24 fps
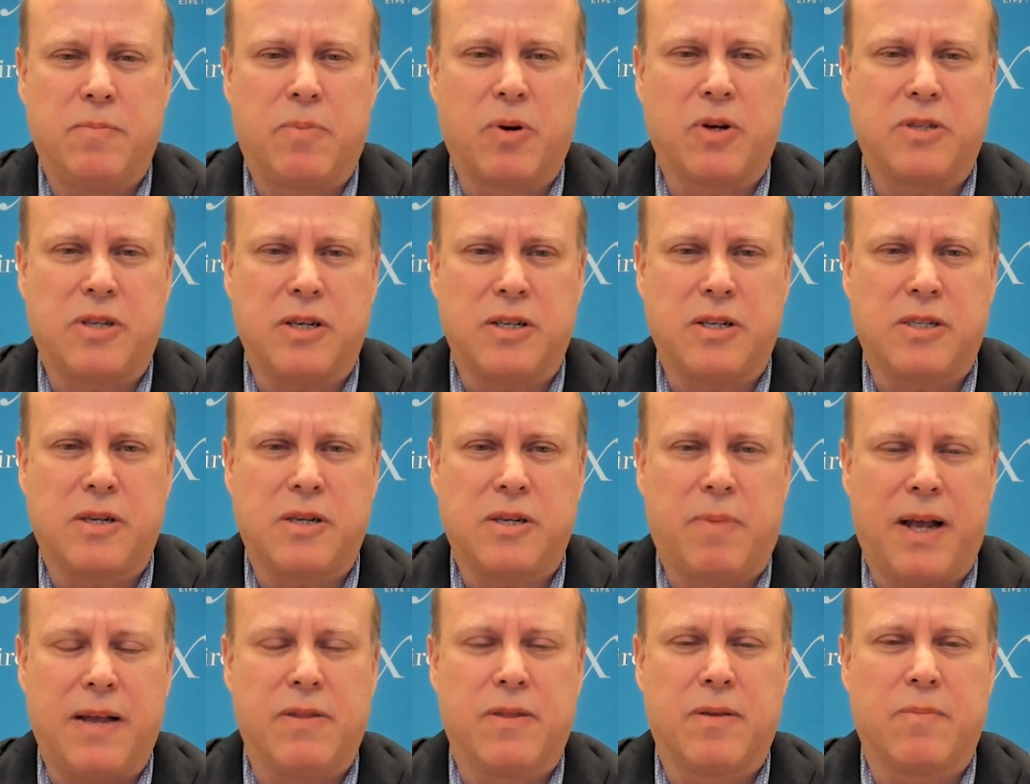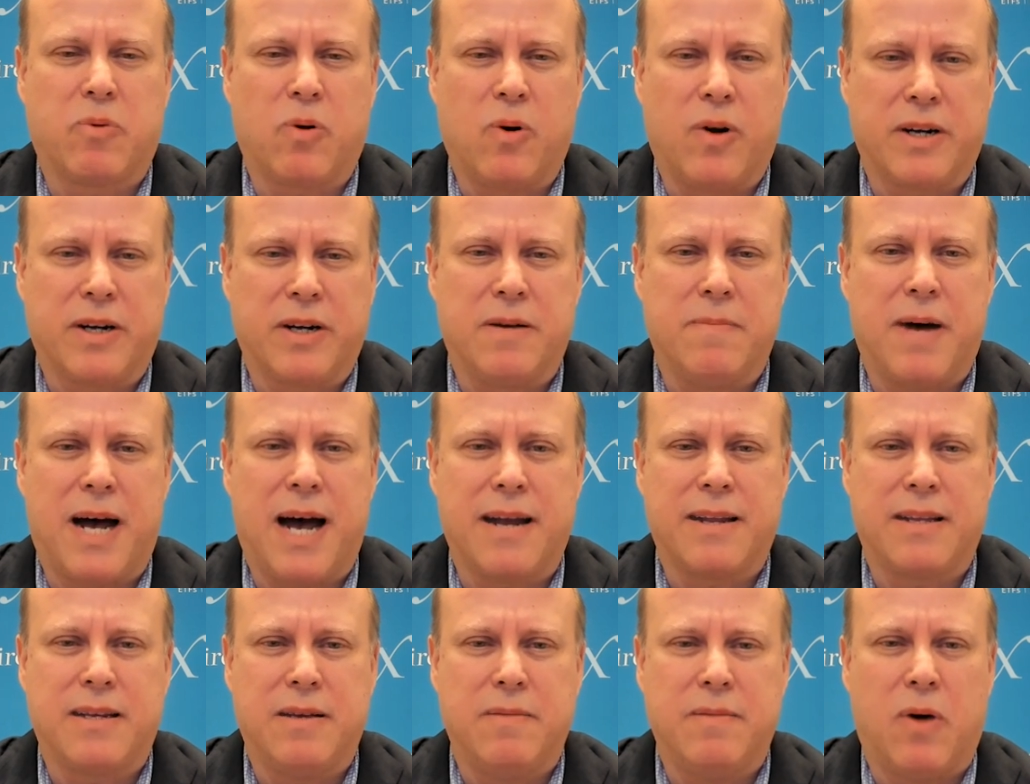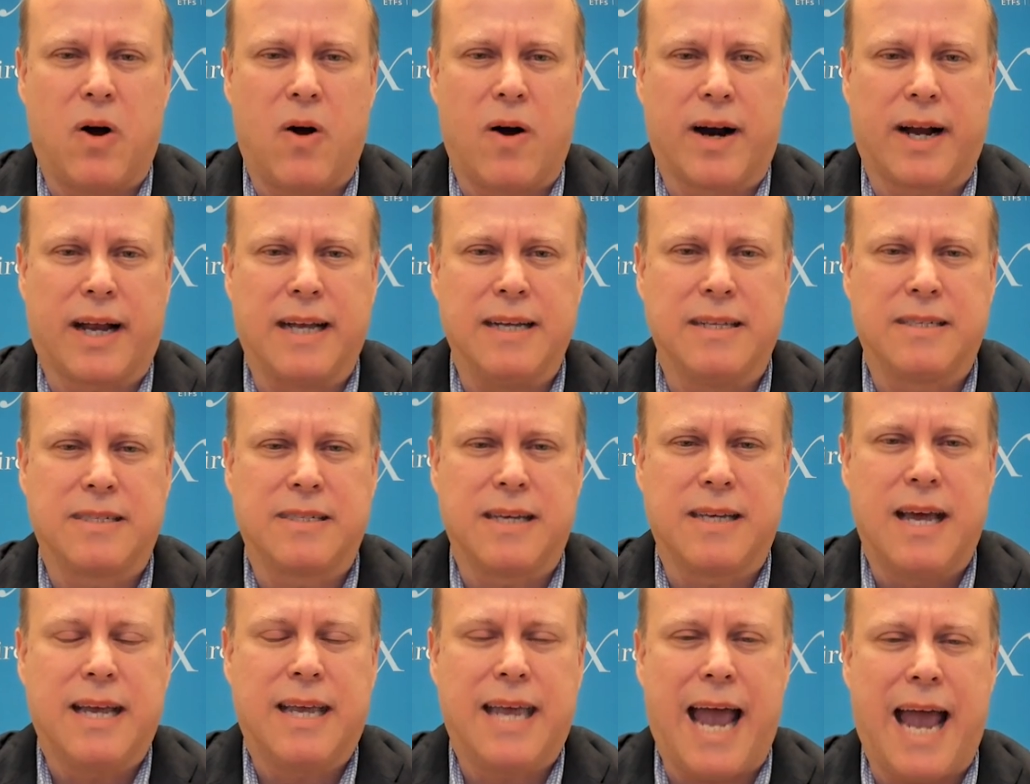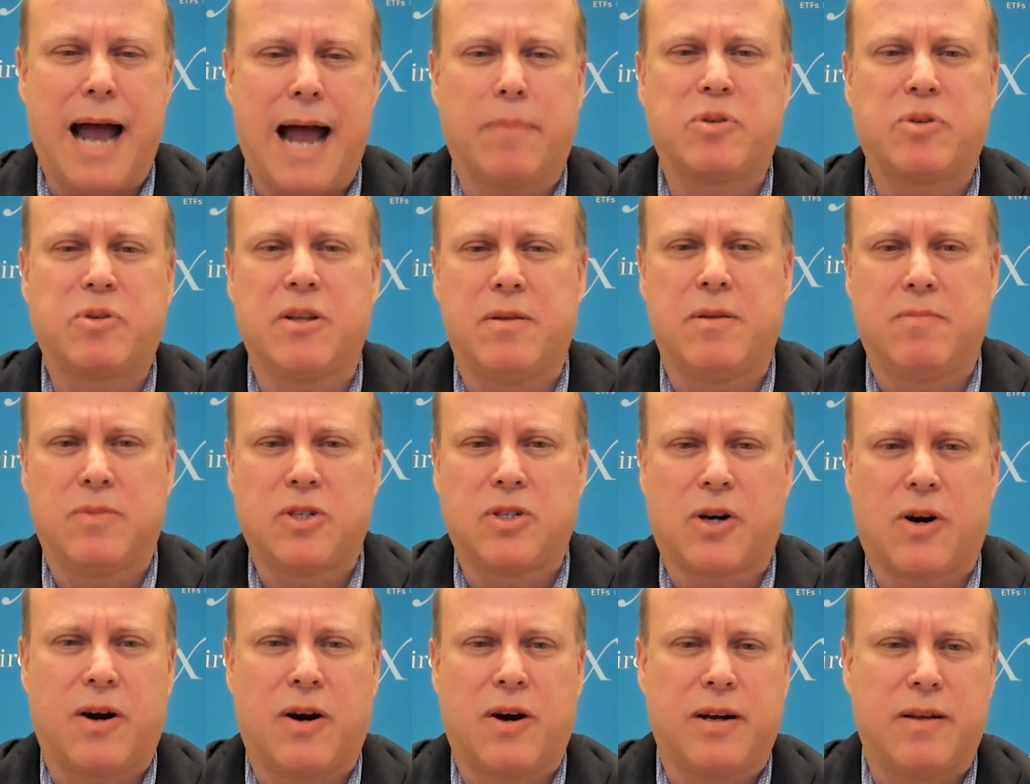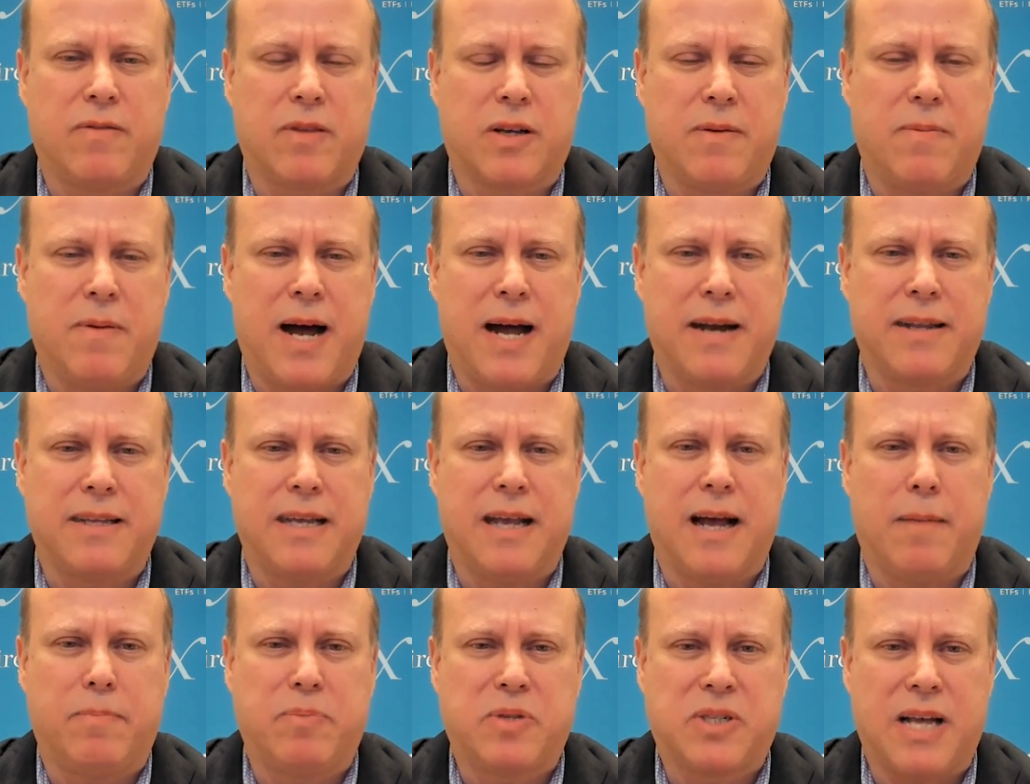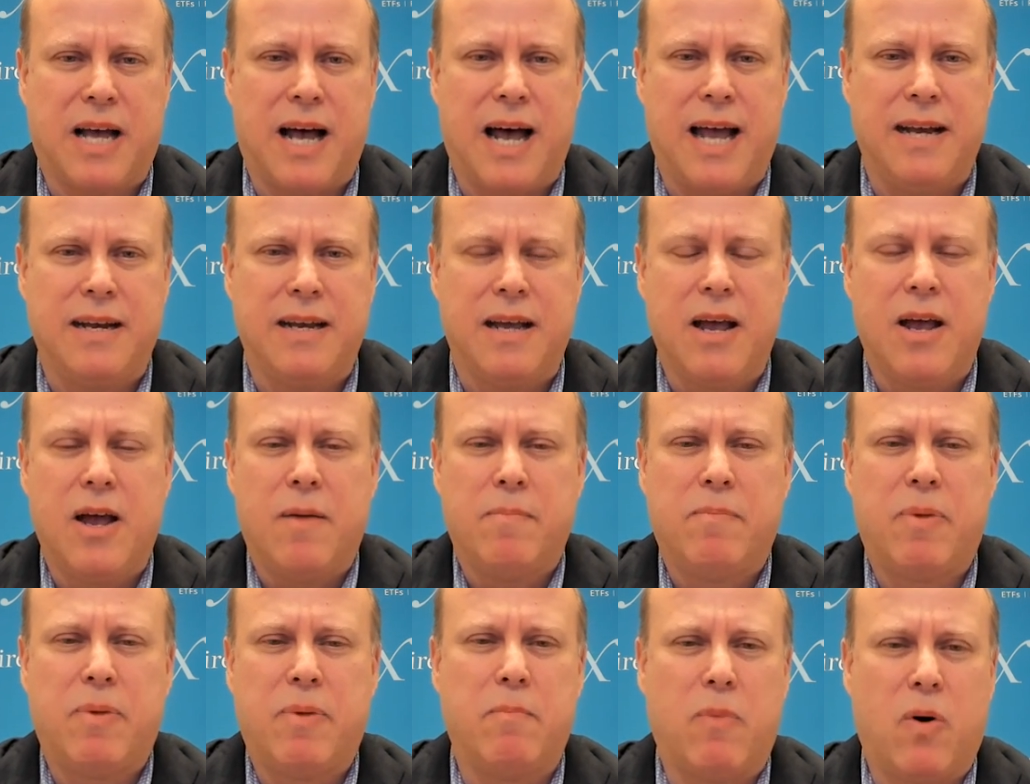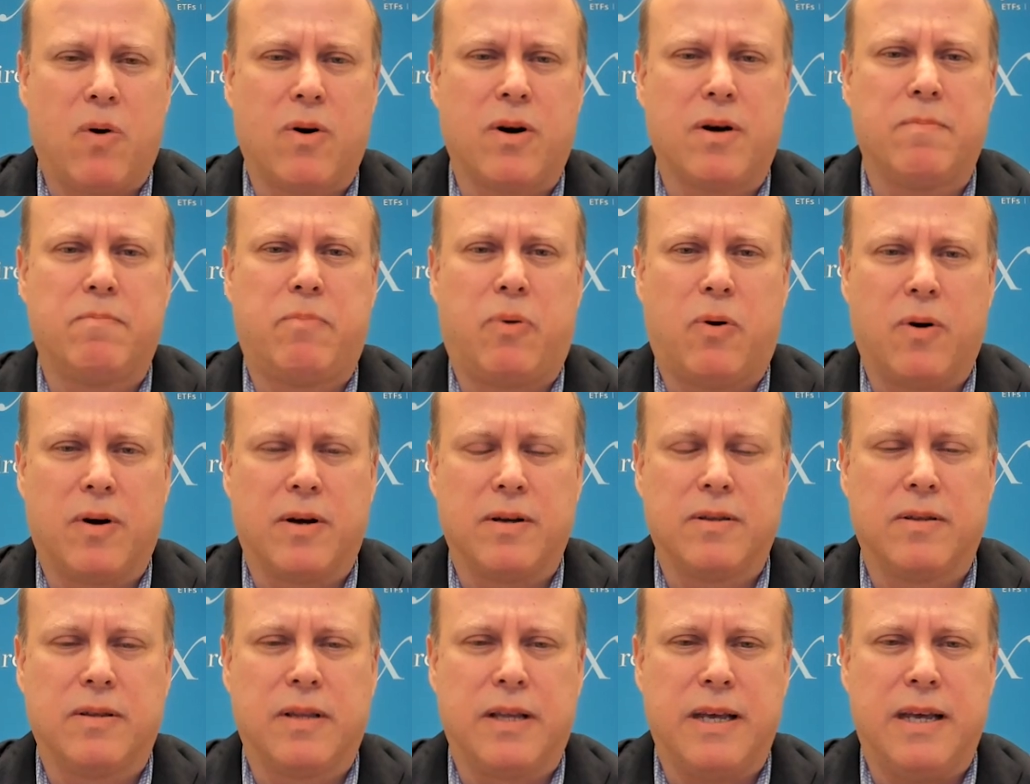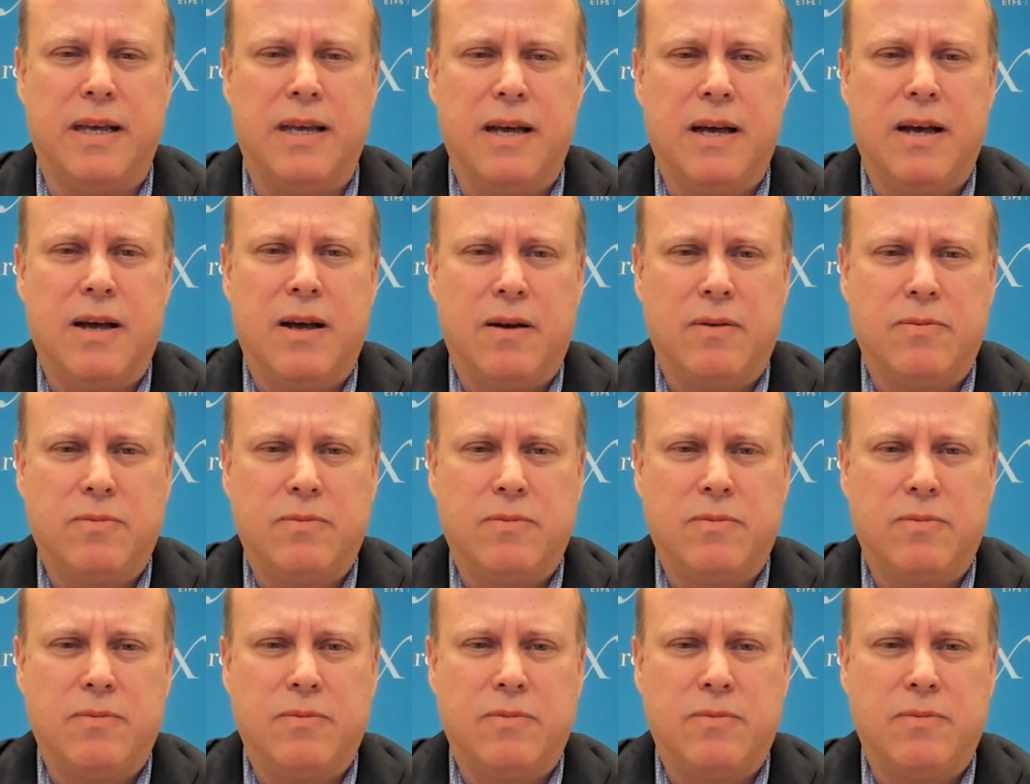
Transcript: to participate in the broad commodity markets capture the majority of the commodity upside but more importantly